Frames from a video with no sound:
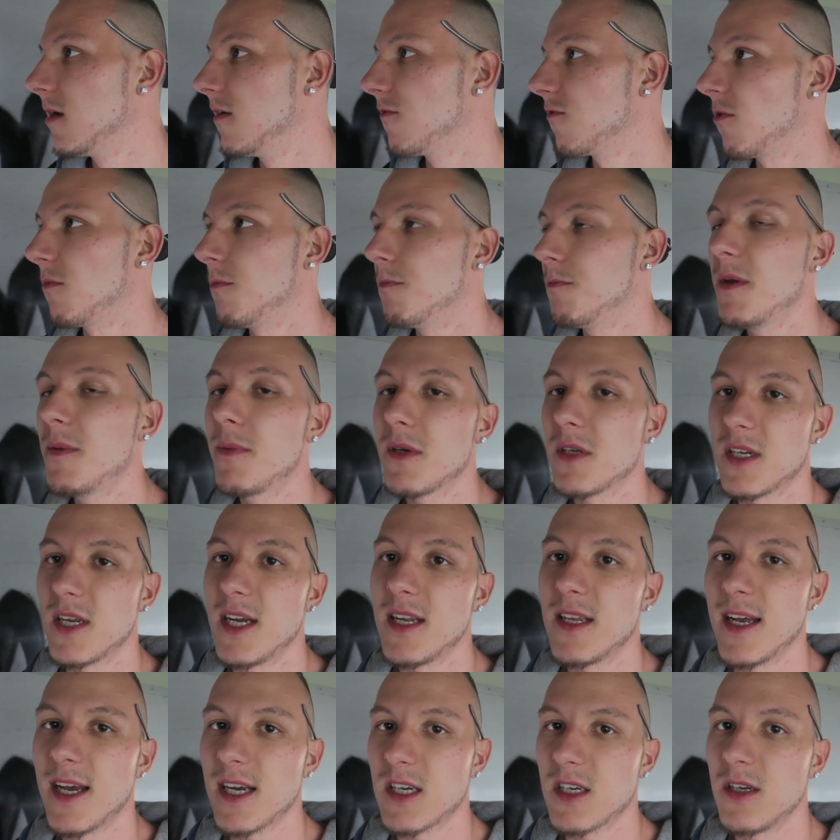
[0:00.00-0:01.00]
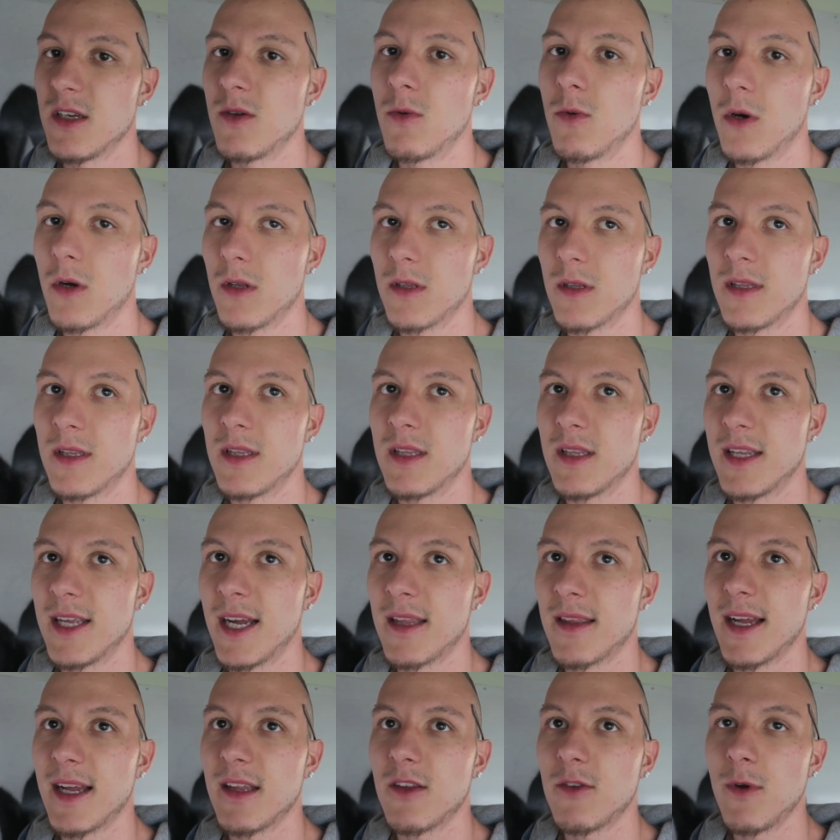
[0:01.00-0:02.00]
From people say actually
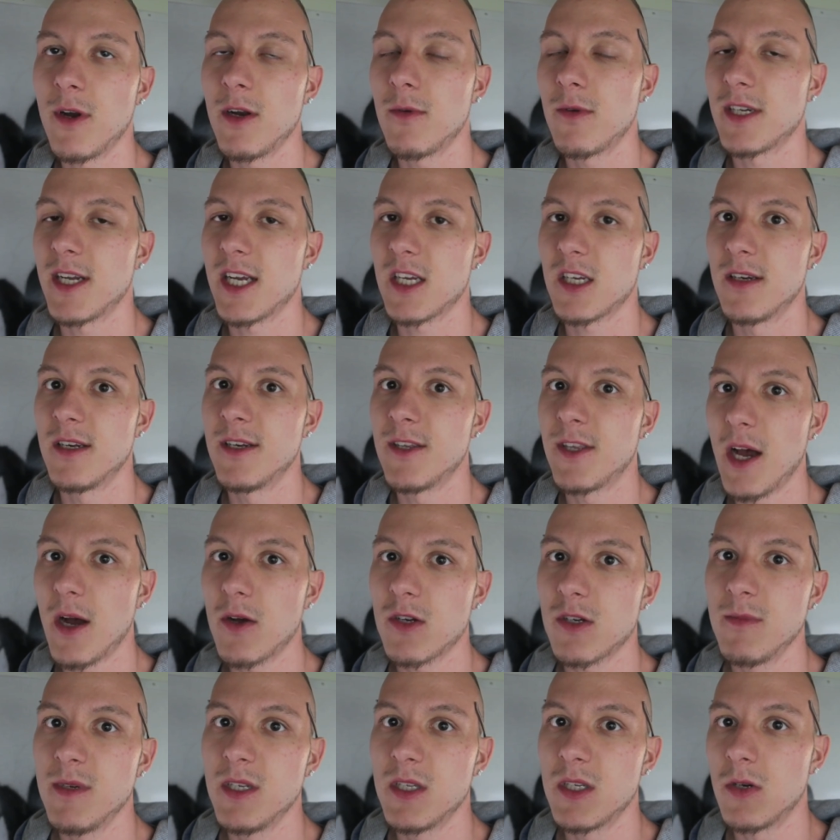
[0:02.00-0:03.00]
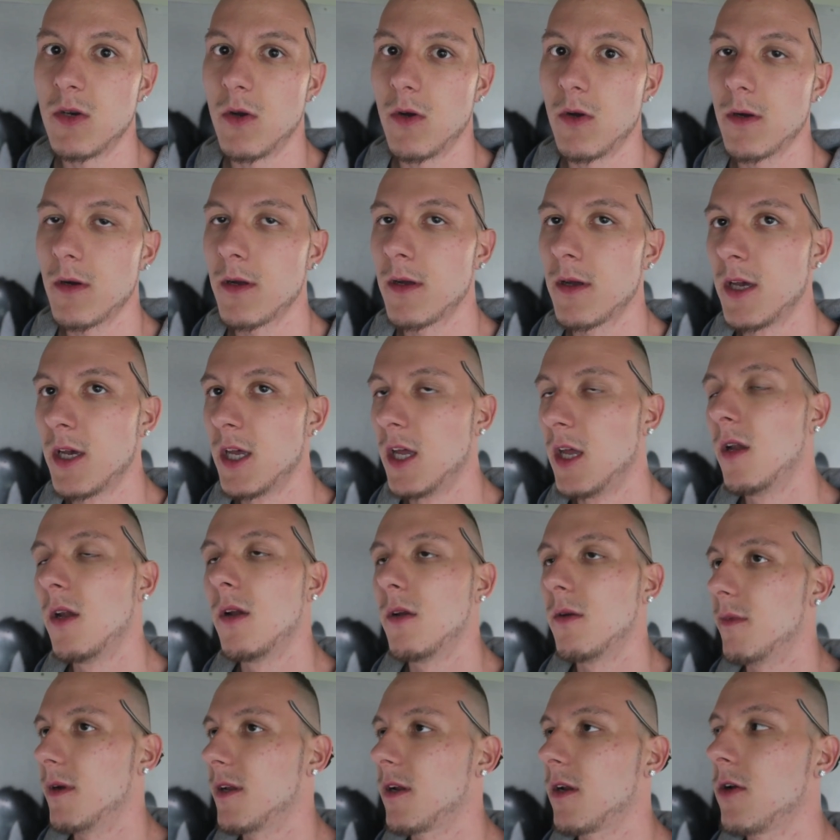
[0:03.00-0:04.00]
that that train was actually thousand meters long.
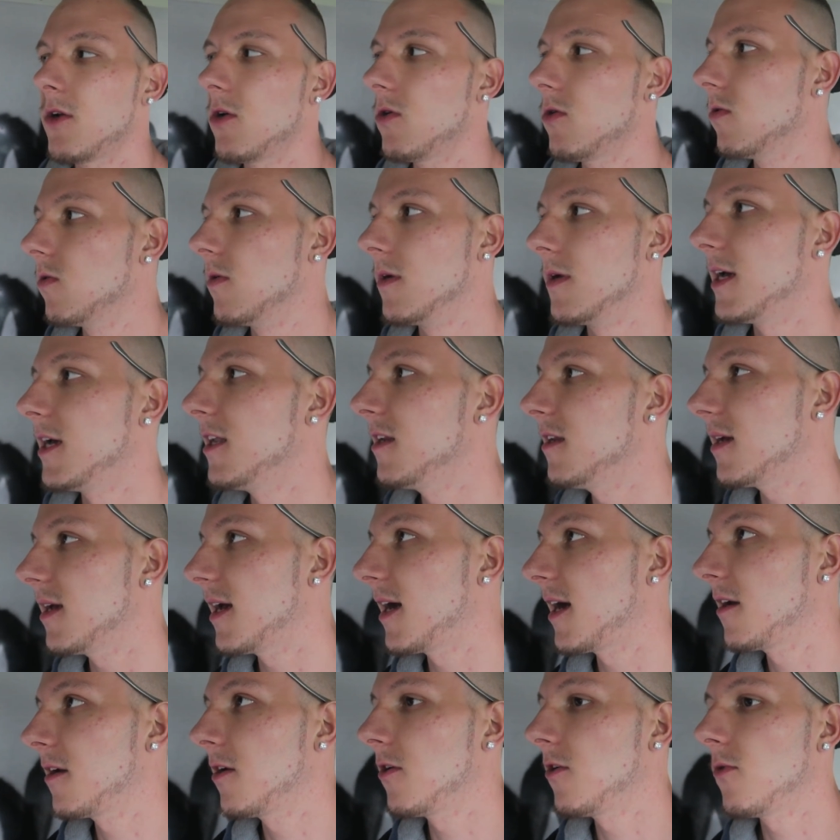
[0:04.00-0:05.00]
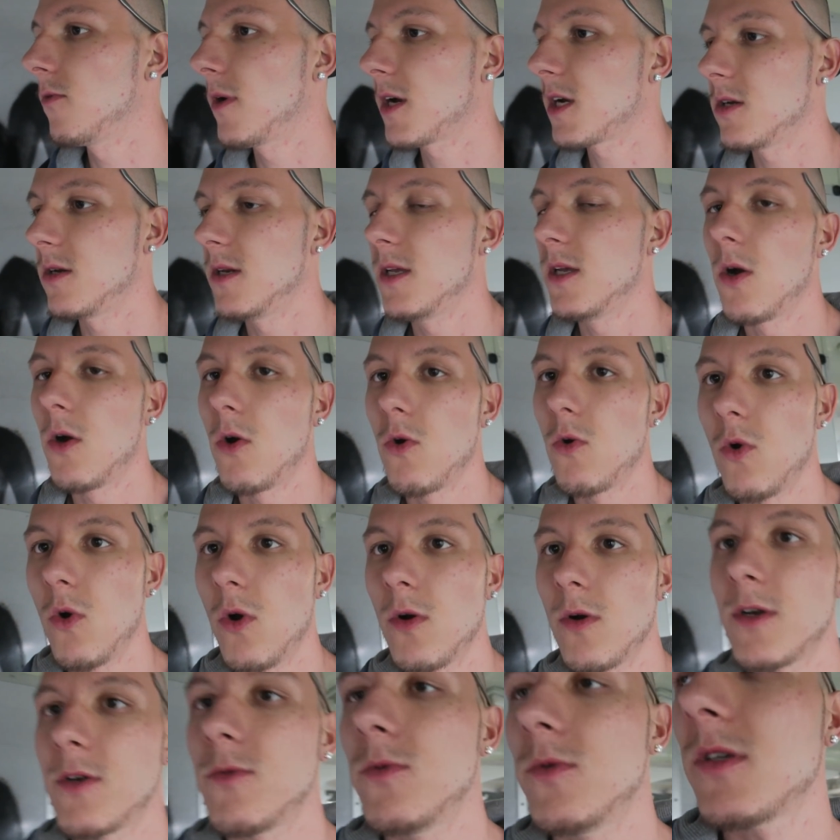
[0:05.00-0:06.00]
I don't know, and I don't know actually how
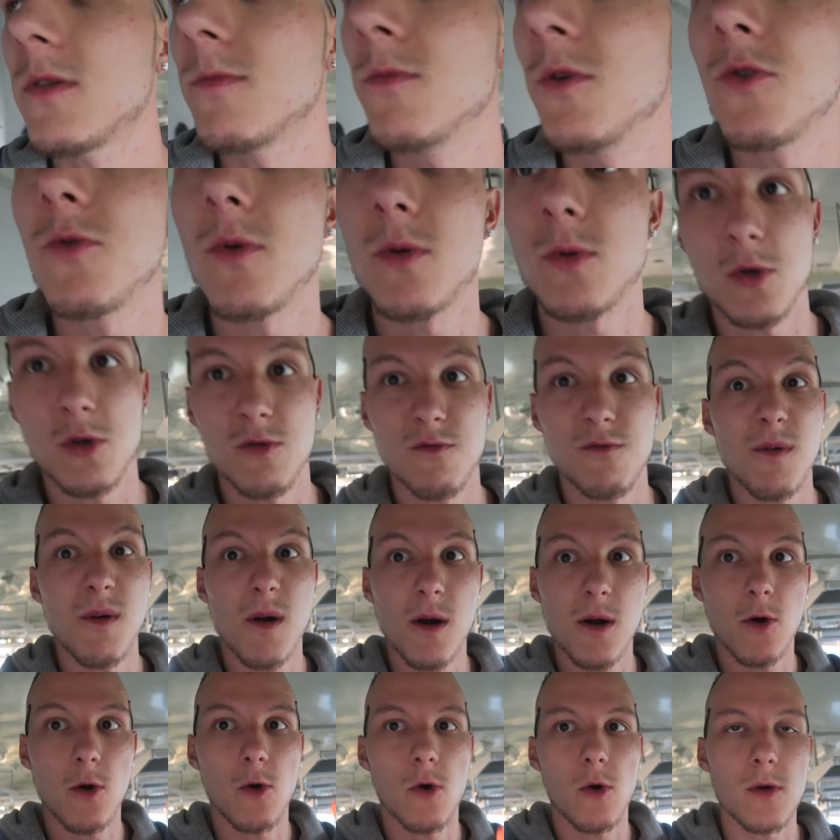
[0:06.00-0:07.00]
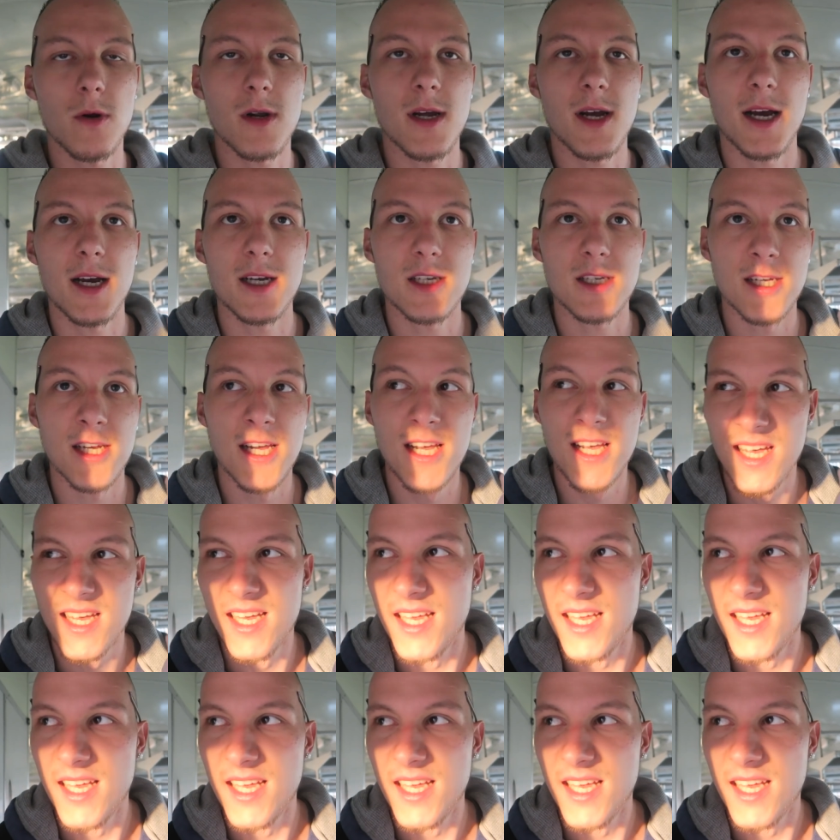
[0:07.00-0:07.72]
long it was, but it was very long, guys.